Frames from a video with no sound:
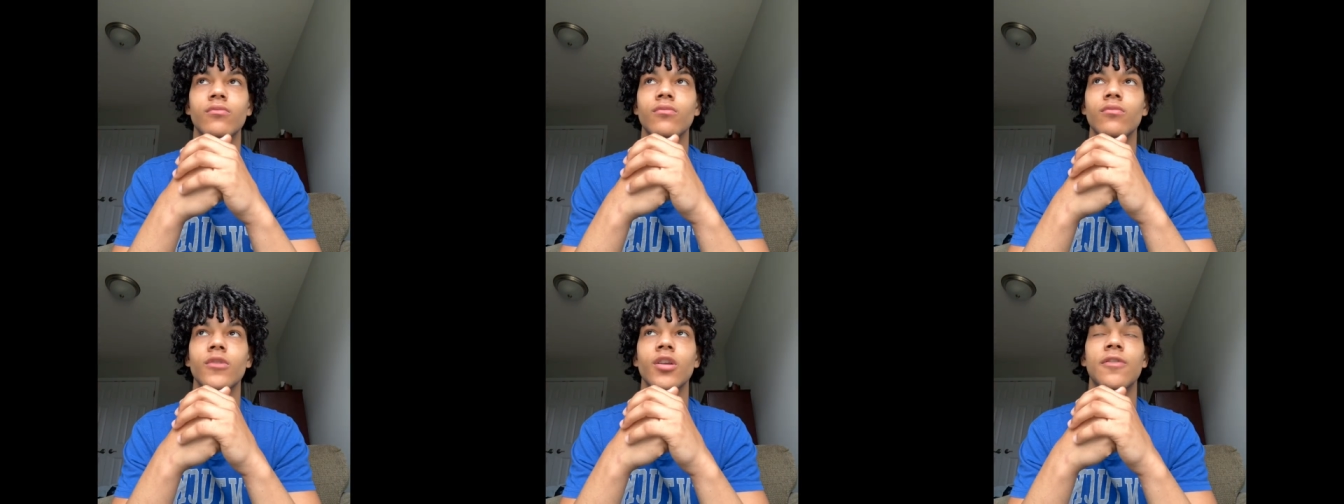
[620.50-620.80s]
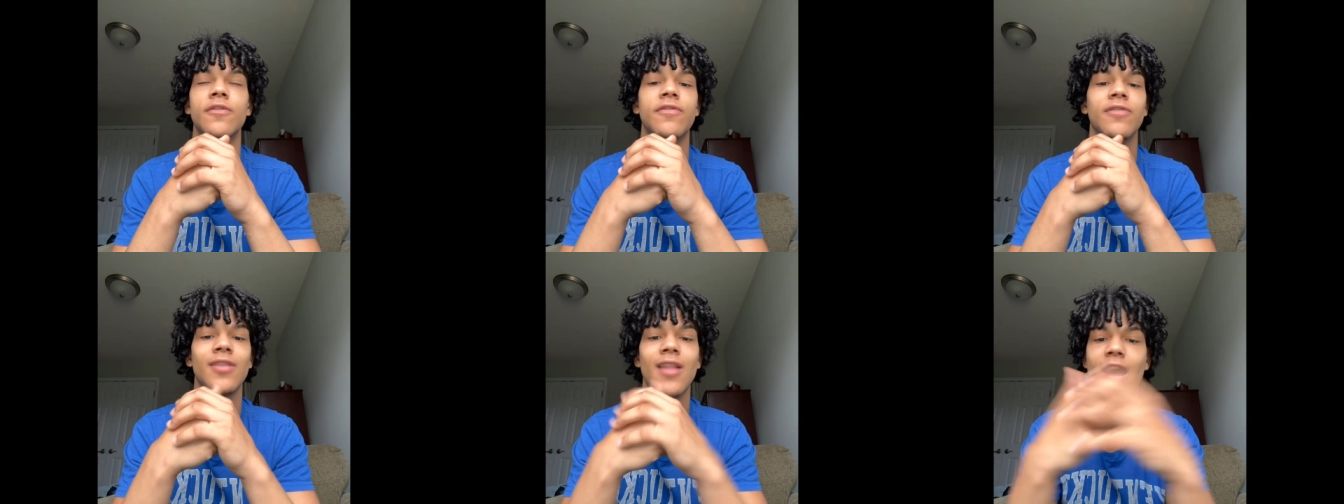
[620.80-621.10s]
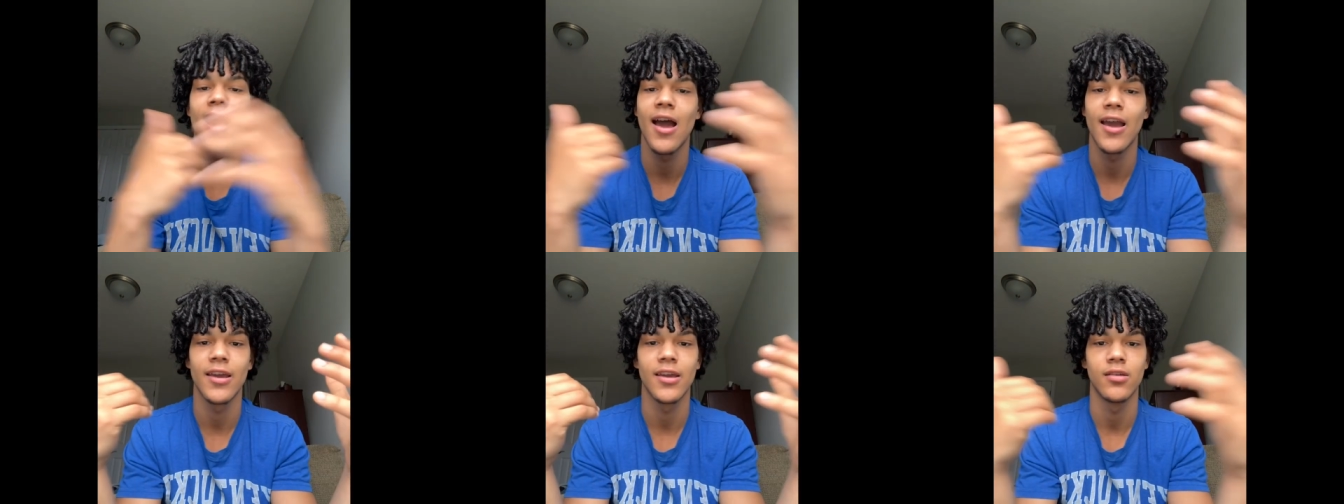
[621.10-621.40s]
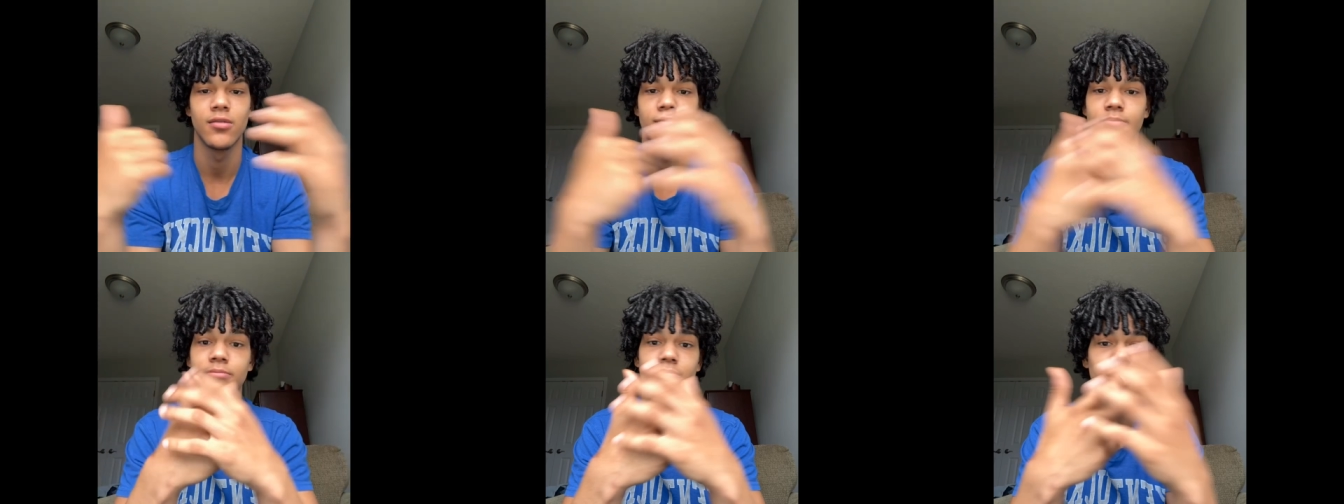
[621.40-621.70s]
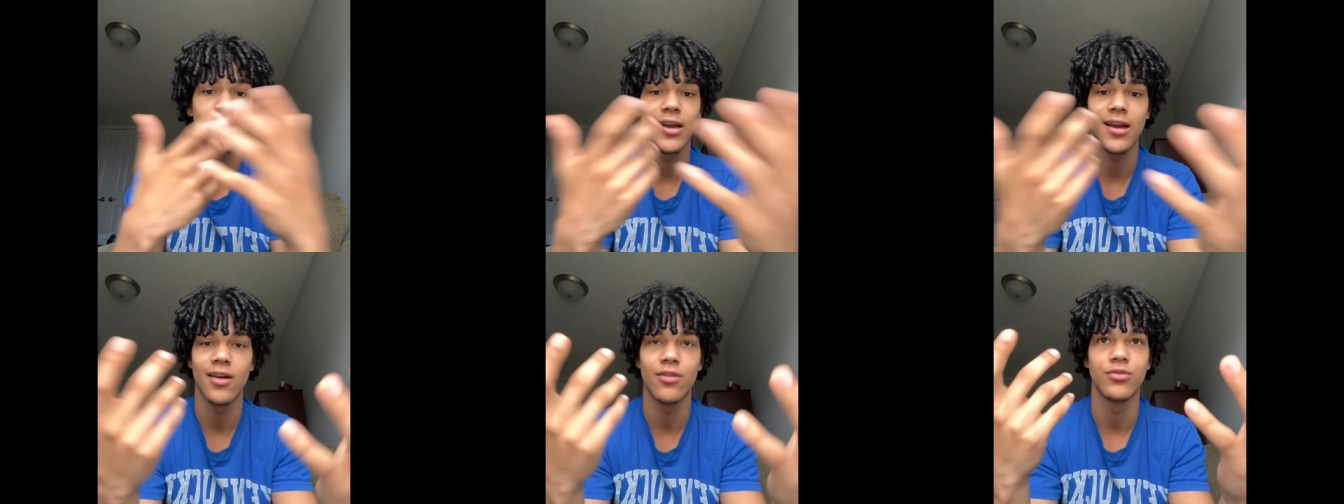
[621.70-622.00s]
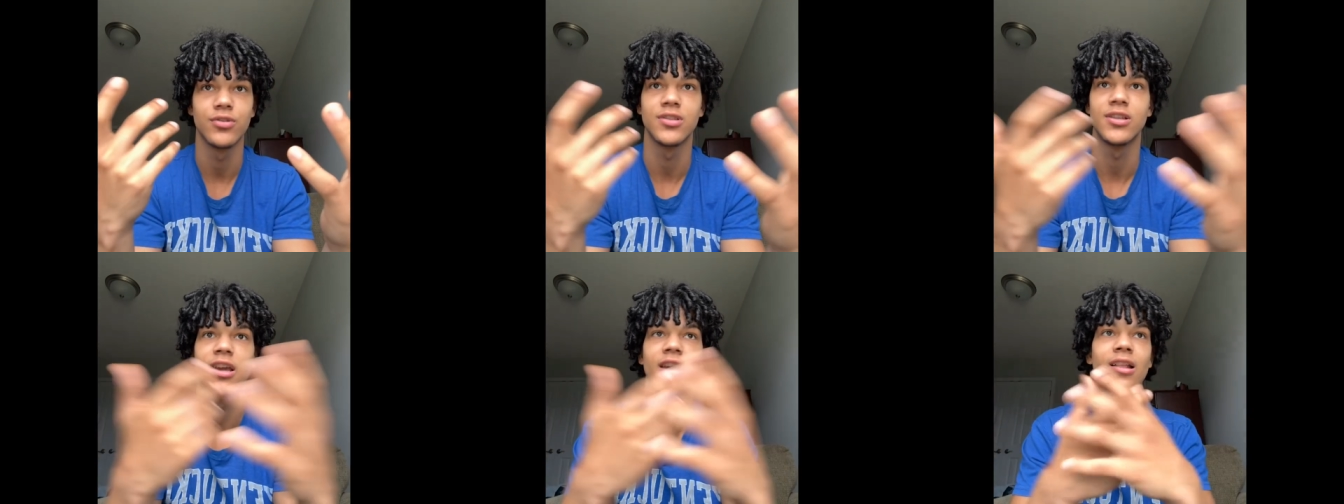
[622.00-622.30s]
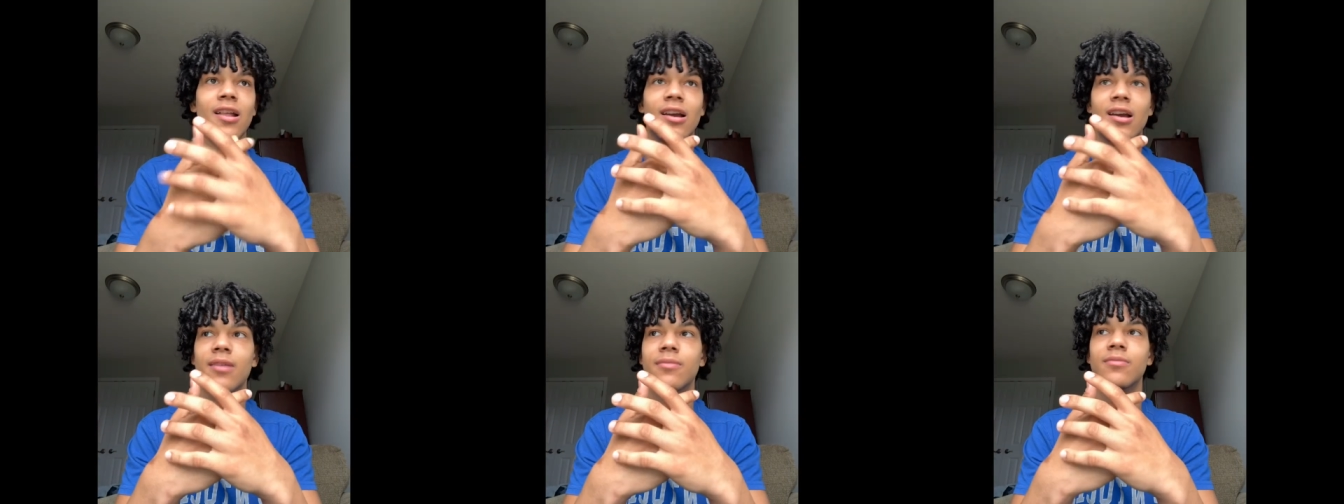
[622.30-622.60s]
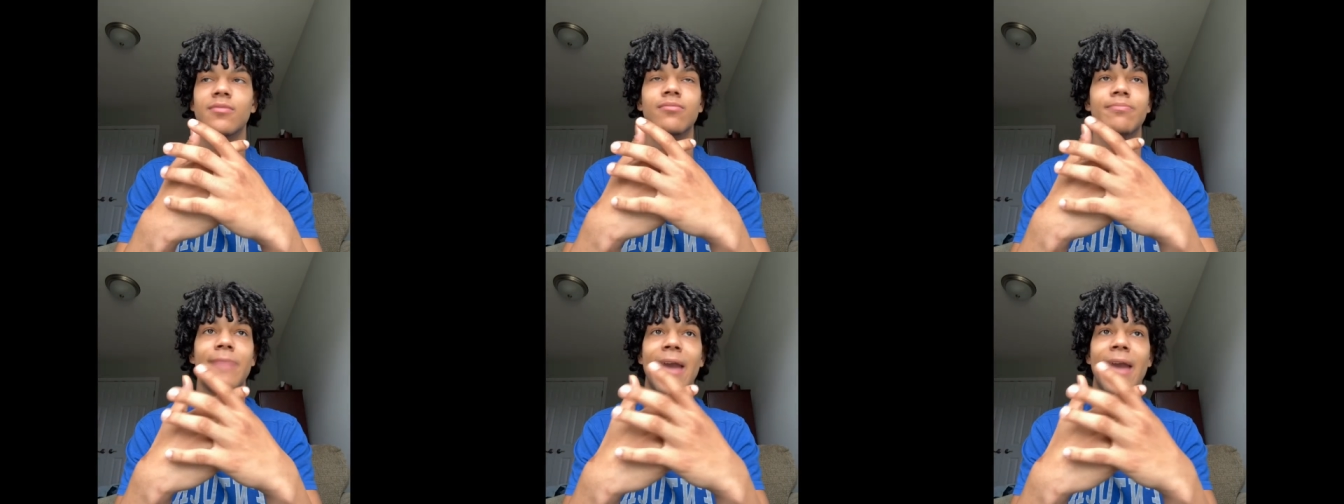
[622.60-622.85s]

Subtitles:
flying, like I was saying, like I'm